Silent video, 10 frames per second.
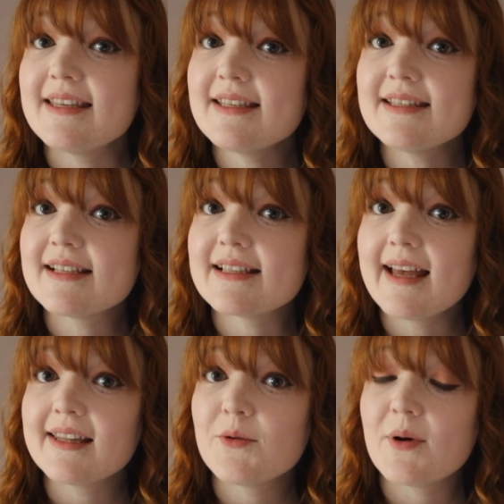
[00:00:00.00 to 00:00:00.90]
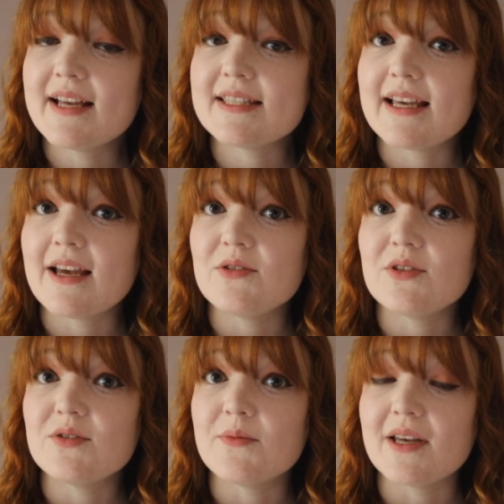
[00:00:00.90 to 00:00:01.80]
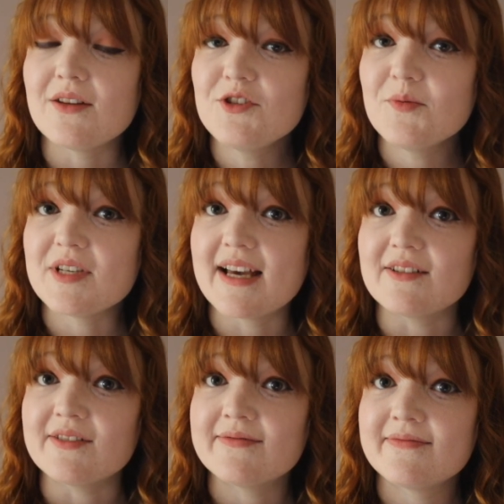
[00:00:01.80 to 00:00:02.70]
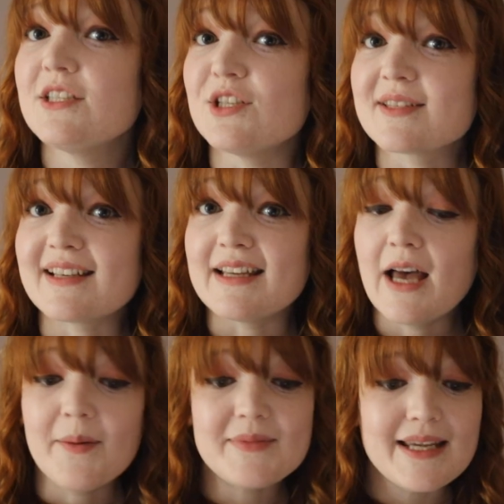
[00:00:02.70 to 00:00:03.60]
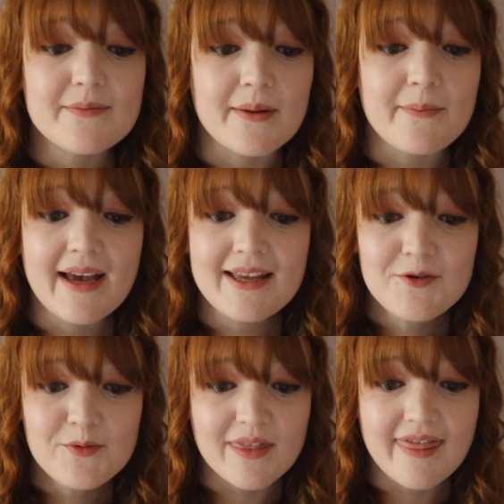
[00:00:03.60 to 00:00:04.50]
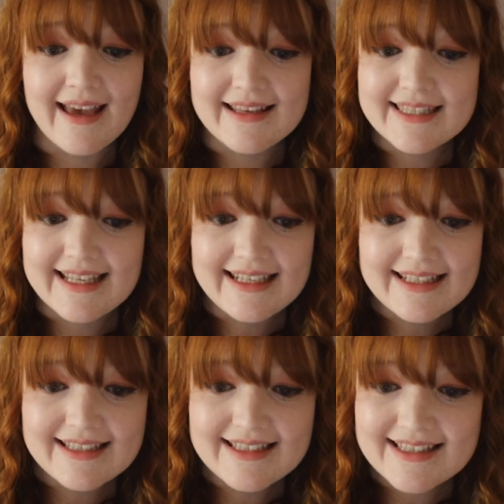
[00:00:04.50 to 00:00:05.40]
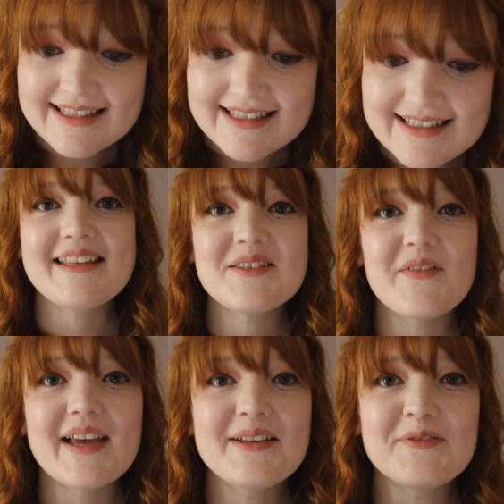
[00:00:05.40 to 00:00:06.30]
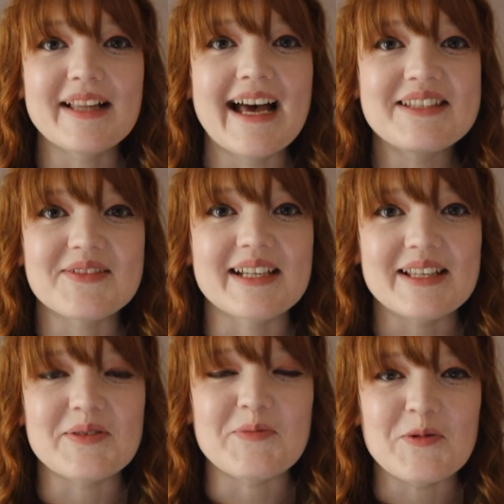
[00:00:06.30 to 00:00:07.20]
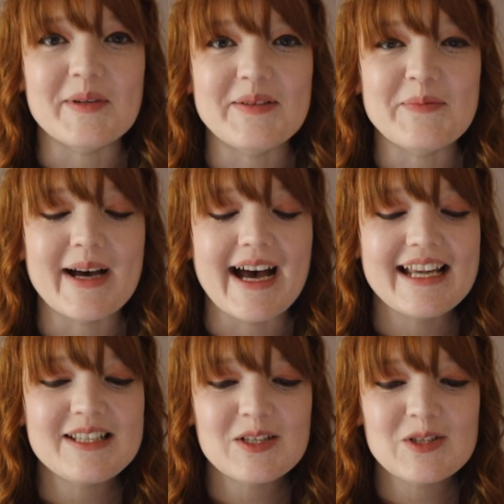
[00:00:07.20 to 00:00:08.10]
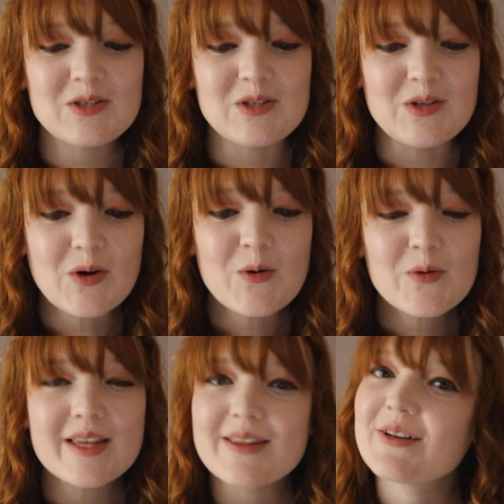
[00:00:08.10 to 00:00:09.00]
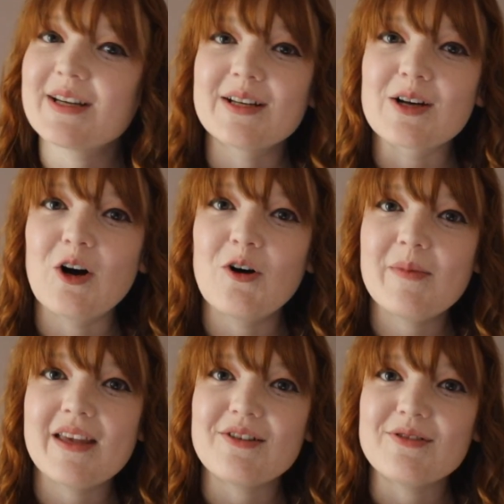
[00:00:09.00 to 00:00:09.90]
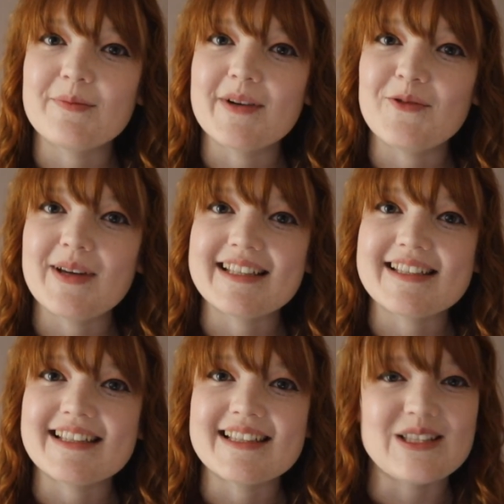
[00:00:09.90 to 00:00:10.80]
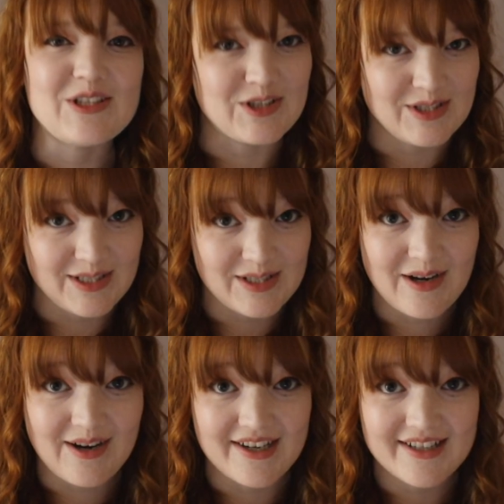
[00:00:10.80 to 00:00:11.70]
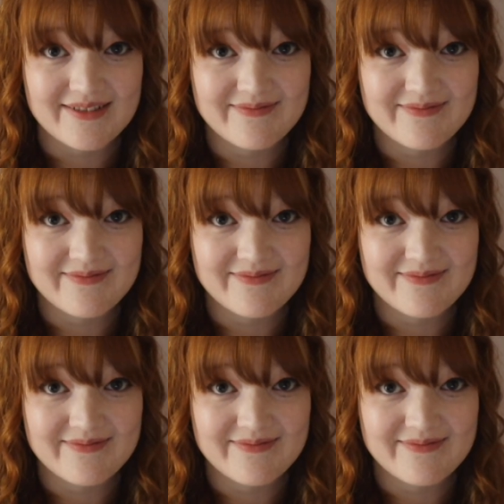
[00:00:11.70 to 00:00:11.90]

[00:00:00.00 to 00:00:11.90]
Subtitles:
This is exactly what I set out to do in my YouTube channel. Just gonna update my bio with that sentence. It's very flattering at the moment, but I just know that they're gonna call me out on my weaknesses just as hard.